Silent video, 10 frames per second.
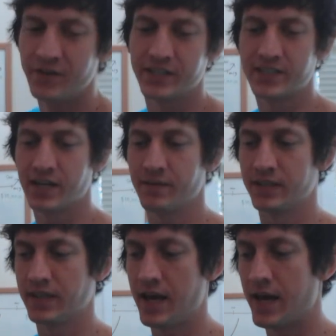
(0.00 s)
we can talk
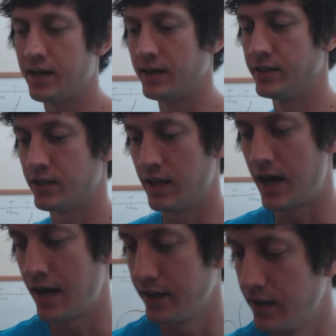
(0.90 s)
about that. In
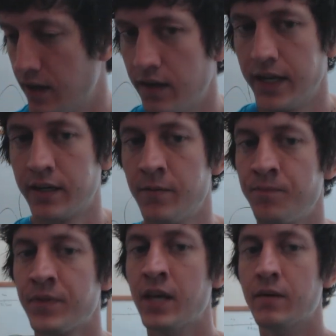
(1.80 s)
July, like
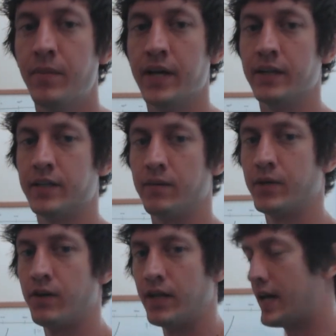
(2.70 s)
my
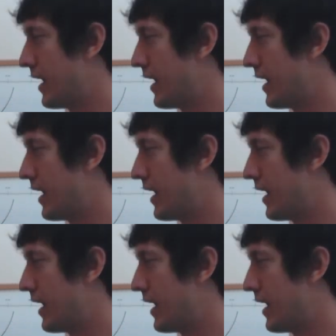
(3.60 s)
income goal